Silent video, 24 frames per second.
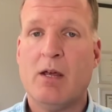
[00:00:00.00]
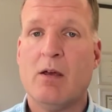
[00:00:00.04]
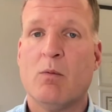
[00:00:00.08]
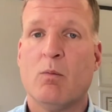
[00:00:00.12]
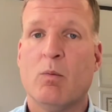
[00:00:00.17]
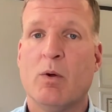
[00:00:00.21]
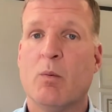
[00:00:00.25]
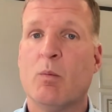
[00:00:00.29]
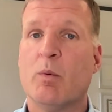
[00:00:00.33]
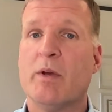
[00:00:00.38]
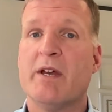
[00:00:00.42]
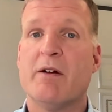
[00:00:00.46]

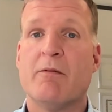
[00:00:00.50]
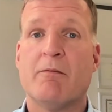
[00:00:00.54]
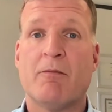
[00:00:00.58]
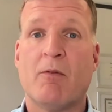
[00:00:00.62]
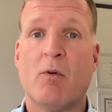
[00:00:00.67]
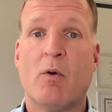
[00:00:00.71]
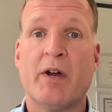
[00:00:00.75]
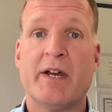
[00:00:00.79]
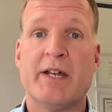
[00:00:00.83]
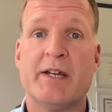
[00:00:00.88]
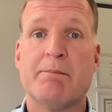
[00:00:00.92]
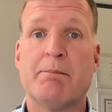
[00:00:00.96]
When we
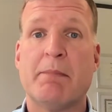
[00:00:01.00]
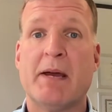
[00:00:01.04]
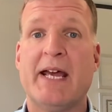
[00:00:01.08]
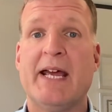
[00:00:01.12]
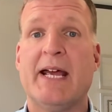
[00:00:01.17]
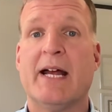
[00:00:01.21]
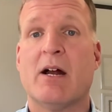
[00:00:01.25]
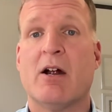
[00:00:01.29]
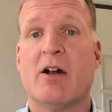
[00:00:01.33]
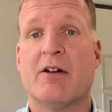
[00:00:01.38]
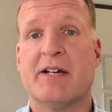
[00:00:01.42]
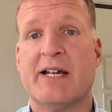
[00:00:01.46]
avoid
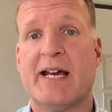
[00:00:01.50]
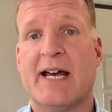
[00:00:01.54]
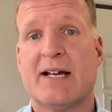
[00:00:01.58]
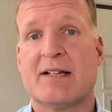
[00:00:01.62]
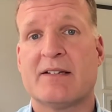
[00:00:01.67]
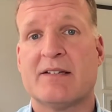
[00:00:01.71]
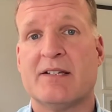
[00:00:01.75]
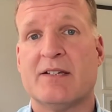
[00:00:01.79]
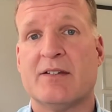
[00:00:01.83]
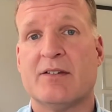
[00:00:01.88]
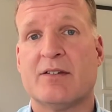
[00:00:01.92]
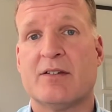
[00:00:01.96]
paying our
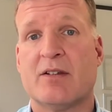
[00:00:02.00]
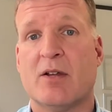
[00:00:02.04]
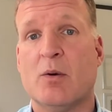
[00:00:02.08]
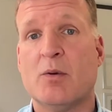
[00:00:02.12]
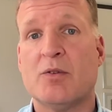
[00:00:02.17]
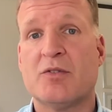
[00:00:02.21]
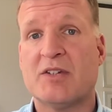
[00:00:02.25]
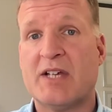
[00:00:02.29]
taxes, those